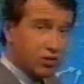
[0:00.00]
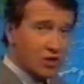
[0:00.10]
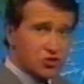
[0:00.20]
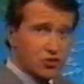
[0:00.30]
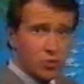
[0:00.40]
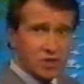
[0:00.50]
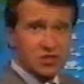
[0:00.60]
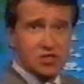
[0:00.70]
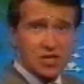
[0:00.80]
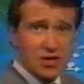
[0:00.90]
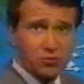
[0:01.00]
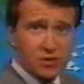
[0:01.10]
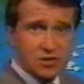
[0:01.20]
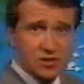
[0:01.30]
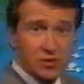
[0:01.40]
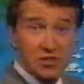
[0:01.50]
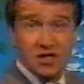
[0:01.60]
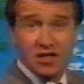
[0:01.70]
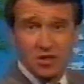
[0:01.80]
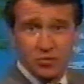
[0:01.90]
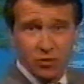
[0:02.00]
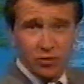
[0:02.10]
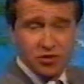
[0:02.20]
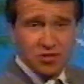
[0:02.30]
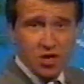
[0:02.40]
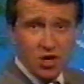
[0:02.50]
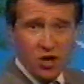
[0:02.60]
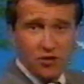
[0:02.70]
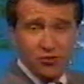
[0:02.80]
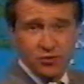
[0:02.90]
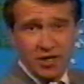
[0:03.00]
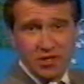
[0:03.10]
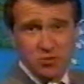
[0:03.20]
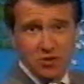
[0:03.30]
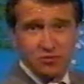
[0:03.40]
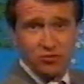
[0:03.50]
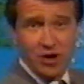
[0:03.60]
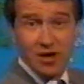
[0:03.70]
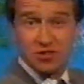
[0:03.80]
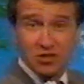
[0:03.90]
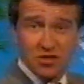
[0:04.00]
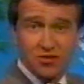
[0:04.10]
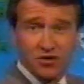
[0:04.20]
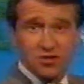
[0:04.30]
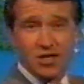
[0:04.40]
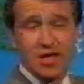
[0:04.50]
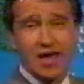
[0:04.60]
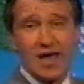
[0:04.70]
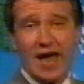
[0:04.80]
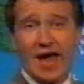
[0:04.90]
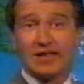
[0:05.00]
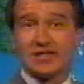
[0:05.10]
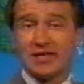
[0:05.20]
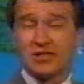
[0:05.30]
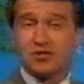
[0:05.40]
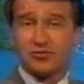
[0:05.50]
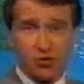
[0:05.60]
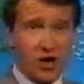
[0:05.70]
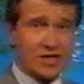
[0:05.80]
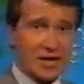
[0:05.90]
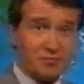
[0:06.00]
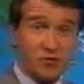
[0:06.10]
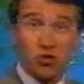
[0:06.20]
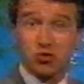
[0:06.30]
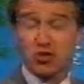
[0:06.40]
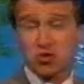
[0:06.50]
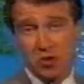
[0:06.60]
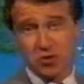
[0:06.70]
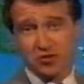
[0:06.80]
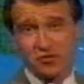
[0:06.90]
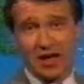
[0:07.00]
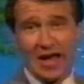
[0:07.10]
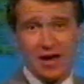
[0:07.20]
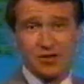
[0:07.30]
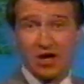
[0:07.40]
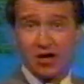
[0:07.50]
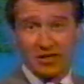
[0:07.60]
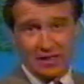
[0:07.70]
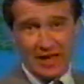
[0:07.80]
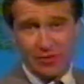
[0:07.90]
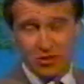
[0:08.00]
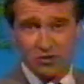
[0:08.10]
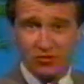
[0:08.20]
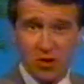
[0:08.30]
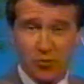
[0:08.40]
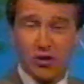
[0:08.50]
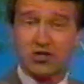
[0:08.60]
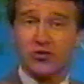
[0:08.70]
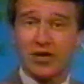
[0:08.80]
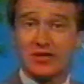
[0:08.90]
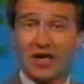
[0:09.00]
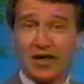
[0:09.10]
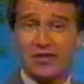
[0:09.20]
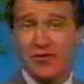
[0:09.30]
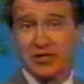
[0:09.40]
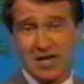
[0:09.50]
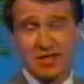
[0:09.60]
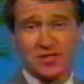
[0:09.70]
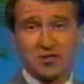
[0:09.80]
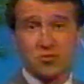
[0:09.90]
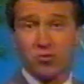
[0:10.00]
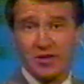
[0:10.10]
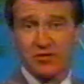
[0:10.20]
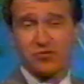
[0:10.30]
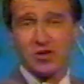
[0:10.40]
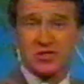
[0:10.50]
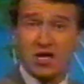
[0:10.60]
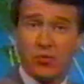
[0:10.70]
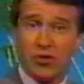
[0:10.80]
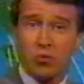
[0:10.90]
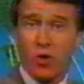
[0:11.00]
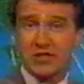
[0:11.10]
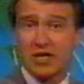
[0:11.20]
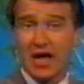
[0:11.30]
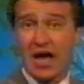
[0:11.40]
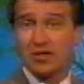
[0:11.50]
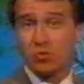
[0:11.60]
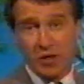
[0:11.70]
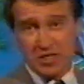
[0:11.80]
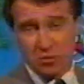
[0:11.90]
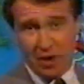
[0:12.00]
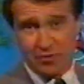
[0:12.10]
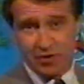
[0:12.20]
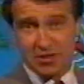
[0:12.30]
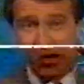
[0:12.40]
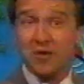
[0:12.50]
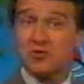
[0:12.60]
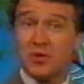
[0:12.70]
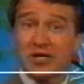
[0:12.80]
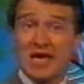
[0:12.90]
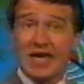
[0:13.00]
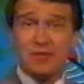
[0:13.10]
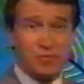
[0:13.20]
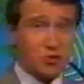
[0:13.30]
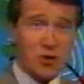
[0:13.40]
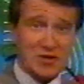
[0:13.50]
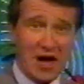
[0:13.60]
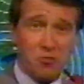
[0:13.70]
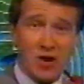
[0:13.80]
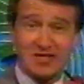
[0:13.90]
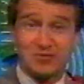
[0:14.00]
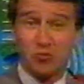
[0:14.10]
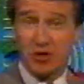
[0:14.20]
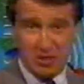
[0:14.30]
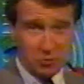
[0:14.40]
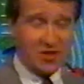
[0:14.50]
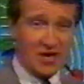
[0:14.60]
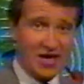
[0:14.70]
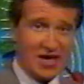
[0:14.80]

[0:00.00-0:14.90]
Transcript: blustery west to southwesterly winds. They're going to be with us through the next 24 hours into Thursday and into Friday. Of course, the swirls of cloud are little areas of low pressure and their attendant weather fronts. They'll bring wet and windy weather at times, but in between that wet and windy weather,